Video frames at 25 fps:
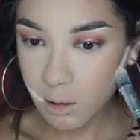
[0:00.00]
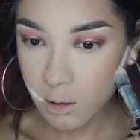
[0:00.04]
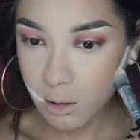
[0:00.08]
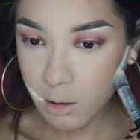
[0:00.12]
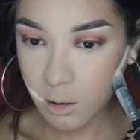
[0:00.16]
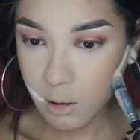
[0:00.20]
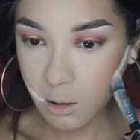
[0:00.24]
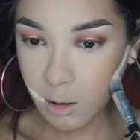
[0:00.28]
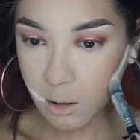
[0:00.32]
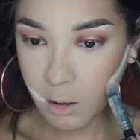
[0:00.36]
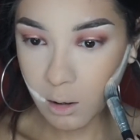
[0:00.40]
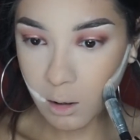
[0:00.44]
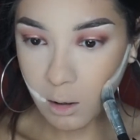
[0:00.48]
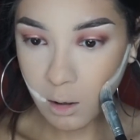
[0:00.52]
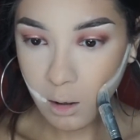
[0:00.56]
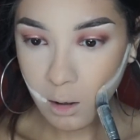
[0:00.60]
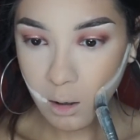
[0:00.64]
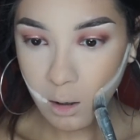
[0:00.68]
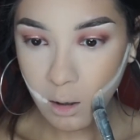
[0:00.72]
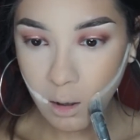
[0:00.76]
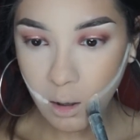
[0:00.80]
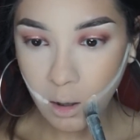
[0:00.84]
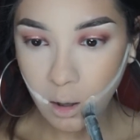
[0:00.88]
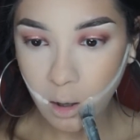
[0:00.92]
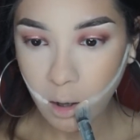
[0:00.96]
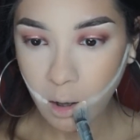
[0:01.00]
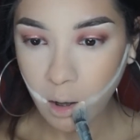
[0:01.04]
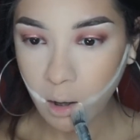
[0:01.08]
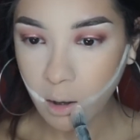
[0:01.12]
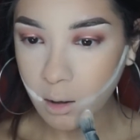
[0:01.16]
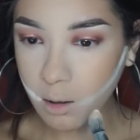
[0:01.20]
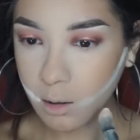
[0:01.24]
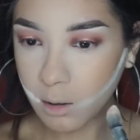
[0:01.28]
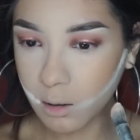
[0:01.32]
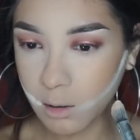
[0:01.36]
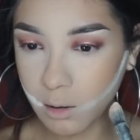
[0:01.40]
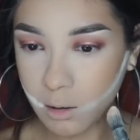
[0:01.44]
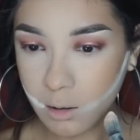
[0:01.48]

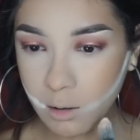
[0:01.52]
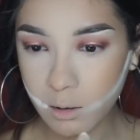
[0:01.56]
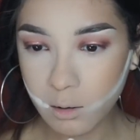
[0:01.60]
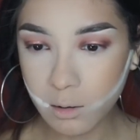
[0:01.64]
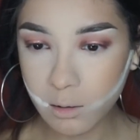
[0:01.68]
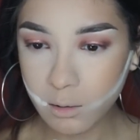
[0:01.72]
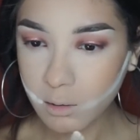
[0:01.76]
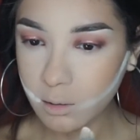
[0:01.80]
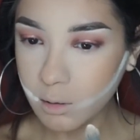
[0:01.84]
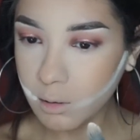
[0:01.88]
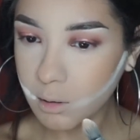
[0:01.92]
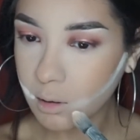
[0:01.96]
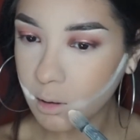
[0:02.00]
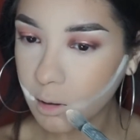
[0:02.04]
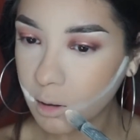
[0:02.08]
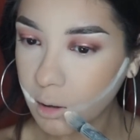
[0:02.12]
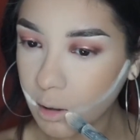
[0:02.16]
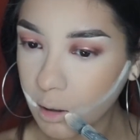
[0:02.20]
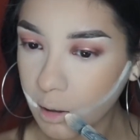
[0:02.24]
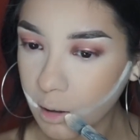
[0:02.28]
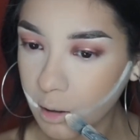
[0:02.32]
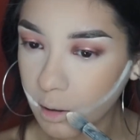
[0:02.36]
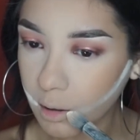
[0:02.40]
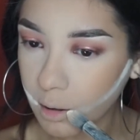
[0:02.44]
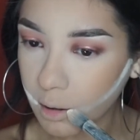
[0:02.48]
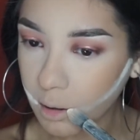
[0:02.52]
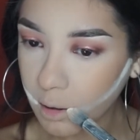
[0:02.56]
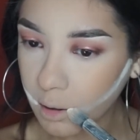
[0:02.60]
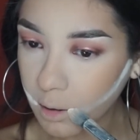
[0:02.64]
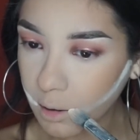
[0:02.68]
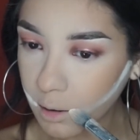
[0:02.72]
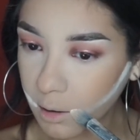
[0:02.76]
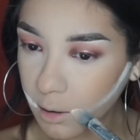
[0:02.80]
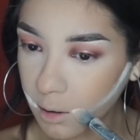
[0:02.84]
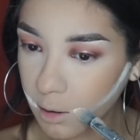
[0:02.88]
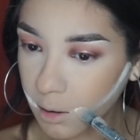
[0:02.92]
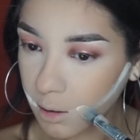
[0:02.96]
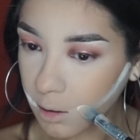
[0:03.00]

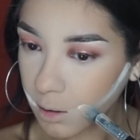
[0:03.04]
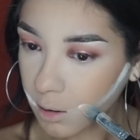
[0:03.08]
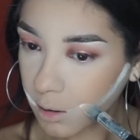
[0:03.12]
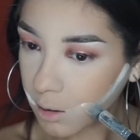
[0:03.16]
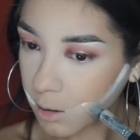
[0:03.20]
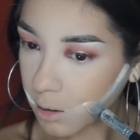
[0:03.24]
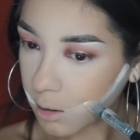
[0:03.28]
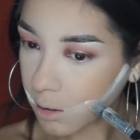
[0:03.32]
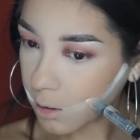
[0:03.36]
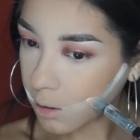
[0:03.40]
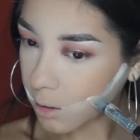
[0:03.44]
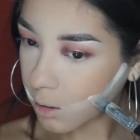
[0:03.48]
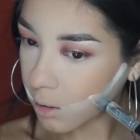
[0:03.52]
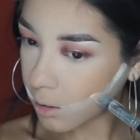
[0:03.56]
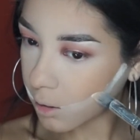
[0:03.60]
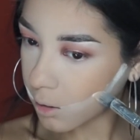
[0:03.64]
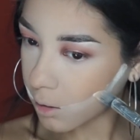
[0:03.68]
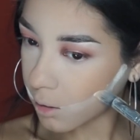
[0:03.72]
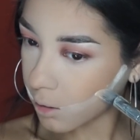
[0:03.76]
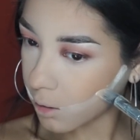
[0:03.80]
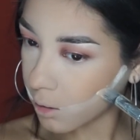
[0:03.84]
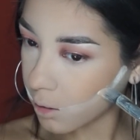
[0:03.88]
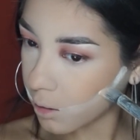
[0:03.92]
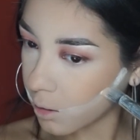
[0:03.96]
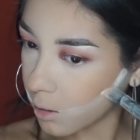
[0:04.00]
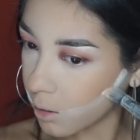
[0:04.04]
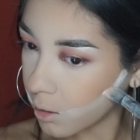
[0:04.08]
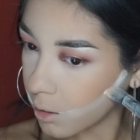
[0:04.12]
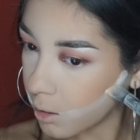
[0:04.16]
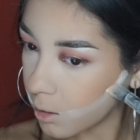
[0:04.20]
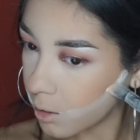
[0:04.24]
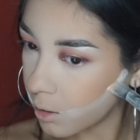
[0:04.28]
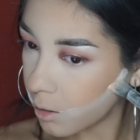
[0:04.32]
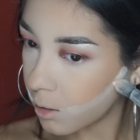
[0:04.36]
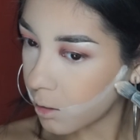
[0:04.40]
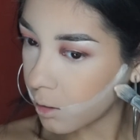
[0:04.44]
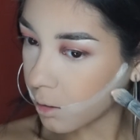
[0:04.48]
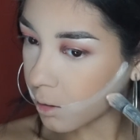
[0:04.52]

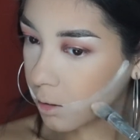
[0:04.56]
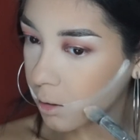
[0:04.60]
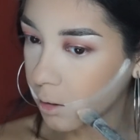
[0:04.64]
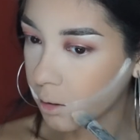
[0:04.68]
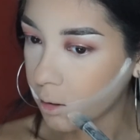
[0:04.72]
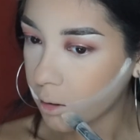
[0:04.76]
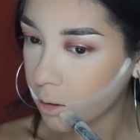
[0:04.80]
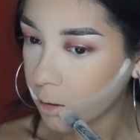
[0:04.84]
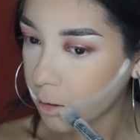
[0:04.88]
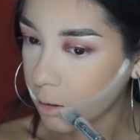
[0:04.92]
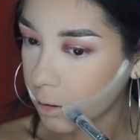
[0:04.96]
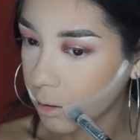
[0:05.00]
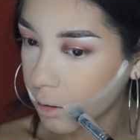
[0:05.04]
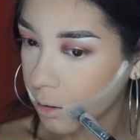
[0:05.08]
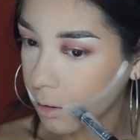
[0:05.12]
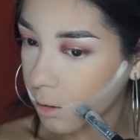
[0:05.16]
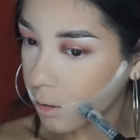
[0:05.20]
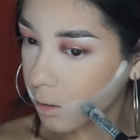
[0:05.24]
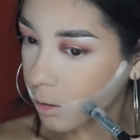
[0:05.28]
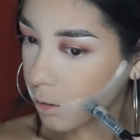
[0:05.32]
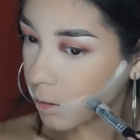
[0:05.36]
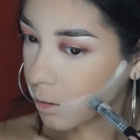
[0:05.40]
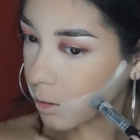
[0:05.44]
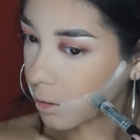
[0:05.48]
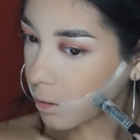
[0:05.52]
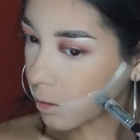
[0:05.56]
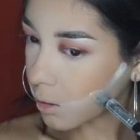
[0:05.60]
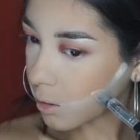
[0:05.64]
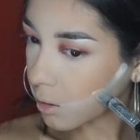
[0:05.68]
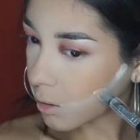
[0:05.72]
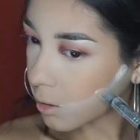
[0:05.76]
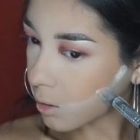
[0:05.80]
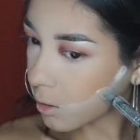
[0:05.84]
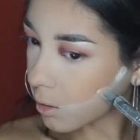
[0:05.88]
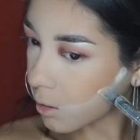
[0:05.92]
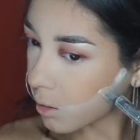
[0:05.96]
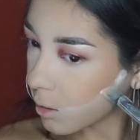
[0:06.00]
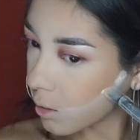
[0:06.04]

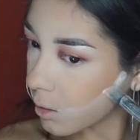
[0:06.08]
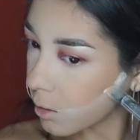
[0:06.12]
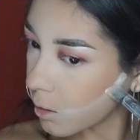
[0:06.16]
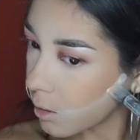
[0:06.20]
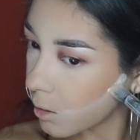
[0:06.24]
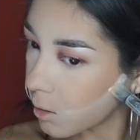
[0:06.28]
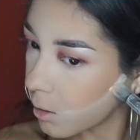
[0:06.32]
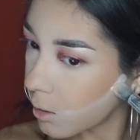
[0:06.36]
(no one is talking)